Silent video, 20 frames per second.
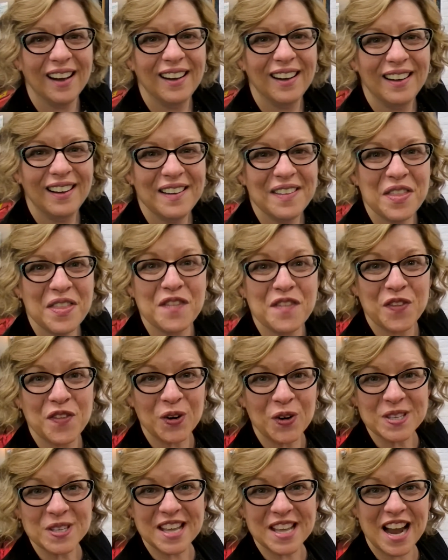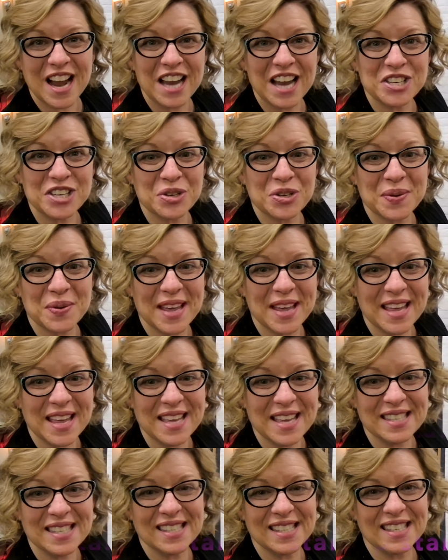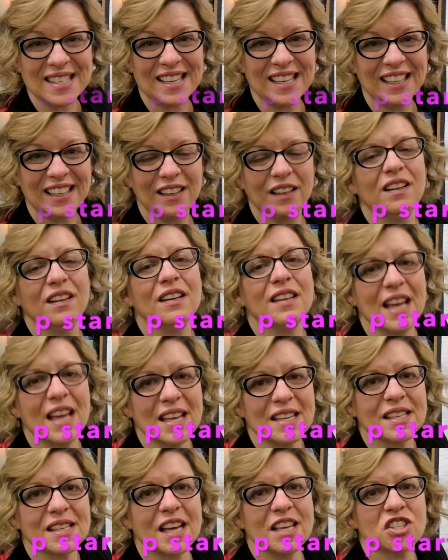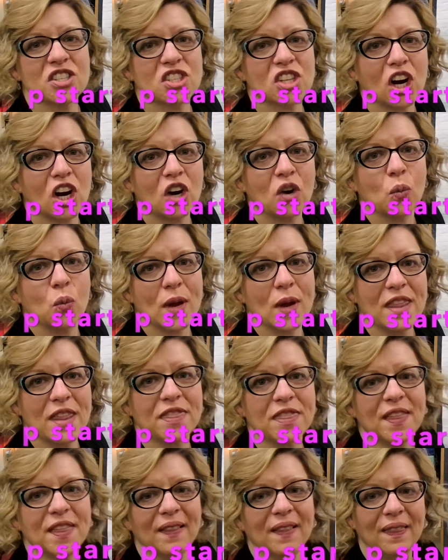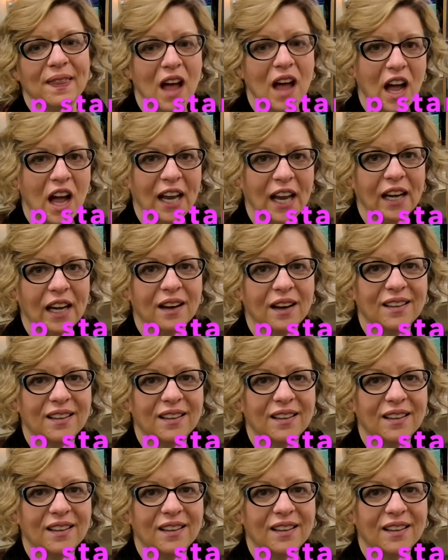the first thing I do is, yes, I start with the line.